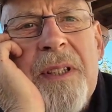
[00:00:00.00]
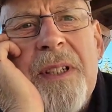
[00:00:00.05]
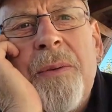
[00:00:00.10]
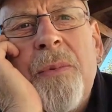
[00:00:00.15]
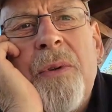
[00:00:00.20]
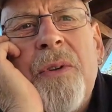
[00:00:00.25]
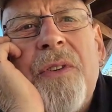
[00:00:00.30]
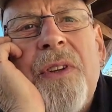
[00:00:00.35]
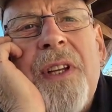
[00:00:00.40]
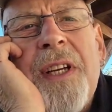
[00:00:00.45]
You
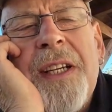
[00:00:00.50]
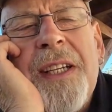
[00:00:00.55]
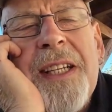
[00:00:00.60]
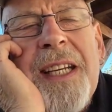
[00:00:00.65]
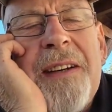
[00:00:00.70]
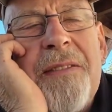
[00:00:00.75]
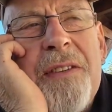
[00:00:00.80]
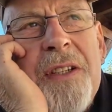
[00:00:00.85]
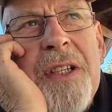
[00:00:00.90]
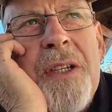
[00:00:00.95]
wouldn't think I'd
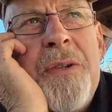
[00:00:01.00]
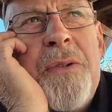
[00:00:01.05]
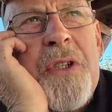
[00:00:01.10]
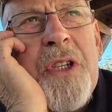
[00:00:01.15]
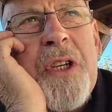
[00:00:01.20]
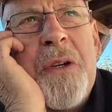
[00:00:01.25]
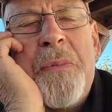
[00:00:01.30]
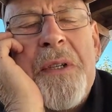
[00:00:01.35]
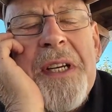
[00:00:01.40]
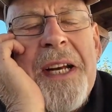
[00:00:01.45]
have a
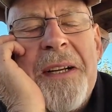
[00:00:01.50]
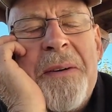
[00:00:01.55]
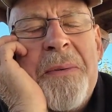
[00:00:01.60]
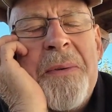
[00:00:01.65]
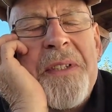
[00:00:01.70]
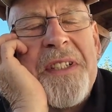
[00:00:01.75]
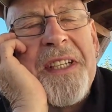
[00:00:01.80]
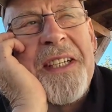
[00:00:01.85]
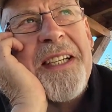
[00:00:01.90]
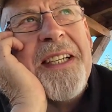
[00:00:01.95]
YouTube channel,
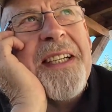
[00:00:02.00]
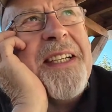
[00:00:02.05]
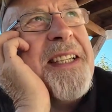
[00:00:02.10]
would you?